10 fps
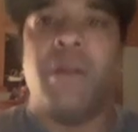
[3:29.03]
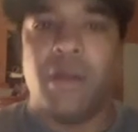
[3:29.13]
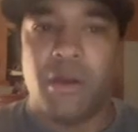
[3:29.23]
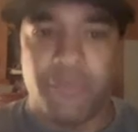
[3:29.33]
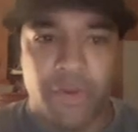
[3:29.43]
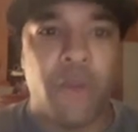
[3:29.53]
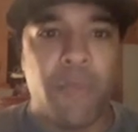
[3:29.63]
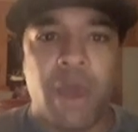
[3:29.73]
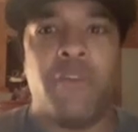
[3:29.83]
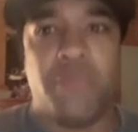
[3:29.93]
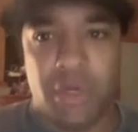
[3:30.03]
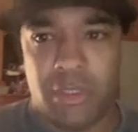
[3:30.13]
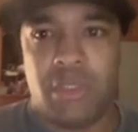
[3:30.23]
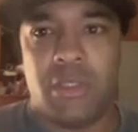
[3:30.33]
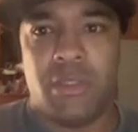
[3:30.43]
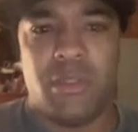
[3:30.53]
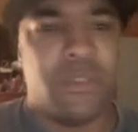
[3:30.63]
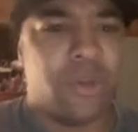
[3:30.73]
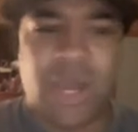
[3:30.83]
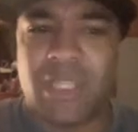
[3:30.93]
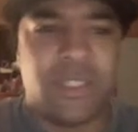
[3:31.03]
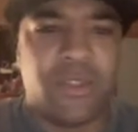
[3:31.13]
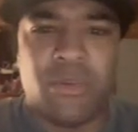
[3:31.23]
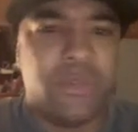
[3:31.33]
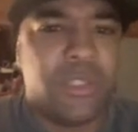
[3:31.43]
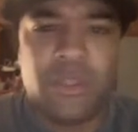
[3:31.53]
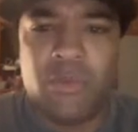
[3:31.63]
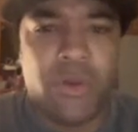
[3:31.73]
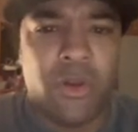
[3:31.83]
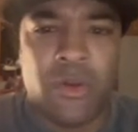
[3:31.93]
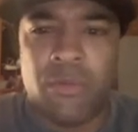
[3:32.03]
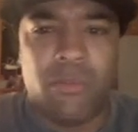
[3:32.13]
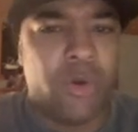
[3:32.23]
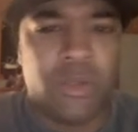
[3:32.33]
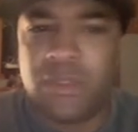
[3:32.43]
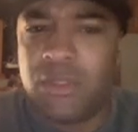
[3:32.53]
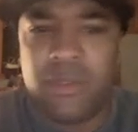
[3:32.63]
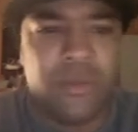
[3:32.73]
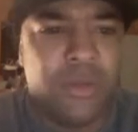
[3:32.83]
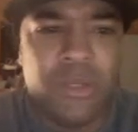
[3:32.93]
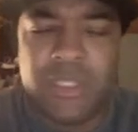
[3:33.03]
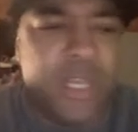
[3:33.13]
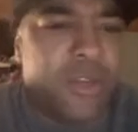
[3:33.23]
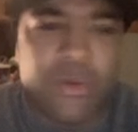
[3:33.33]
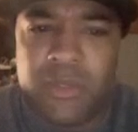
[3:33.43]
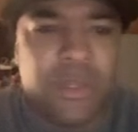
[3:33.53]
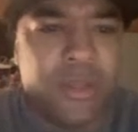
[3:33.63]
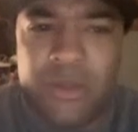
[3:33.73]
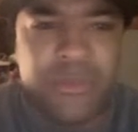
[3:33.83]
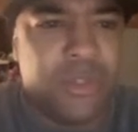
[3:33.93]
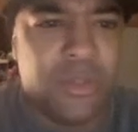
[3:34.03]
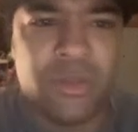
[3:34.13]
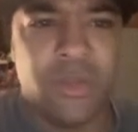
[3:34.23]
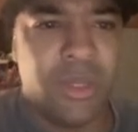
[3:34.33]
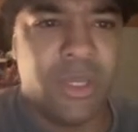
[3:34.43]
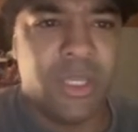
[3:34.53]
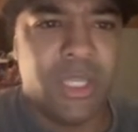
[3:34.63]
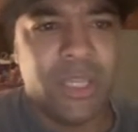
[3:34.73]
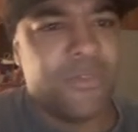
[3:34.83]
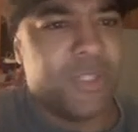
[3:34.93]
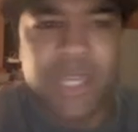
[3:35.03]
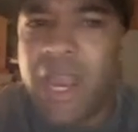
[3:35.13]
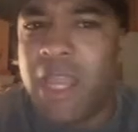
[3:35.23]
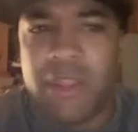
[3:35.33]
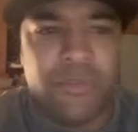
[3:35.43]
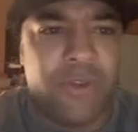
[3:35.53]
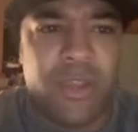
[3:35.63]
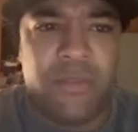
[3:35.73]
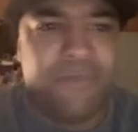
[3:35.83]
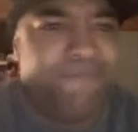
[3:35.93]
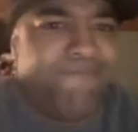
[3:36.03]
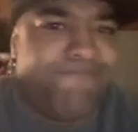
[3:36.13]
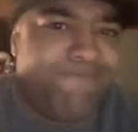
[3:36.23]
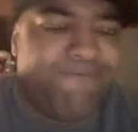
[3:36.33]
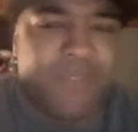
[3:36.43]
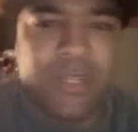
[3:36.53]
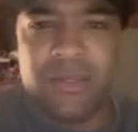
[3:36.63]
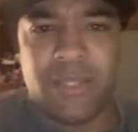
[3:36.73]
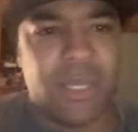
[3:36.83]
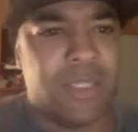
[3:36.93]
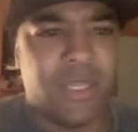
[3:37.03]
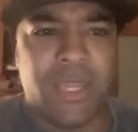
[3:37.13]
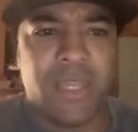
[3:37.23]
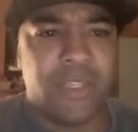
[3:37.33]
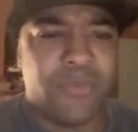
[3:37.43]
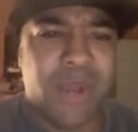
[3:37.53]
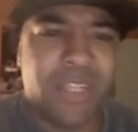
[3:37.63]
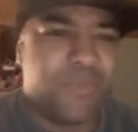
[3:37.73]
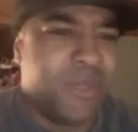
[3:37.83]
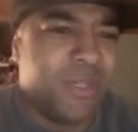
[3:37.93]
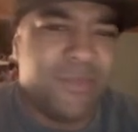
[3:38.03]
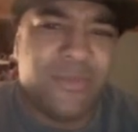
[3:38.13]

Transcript: a fair amount of punches. So I just don't see where Martin Sandor did enough to even tie in the fight. Like I said, he had his spots, but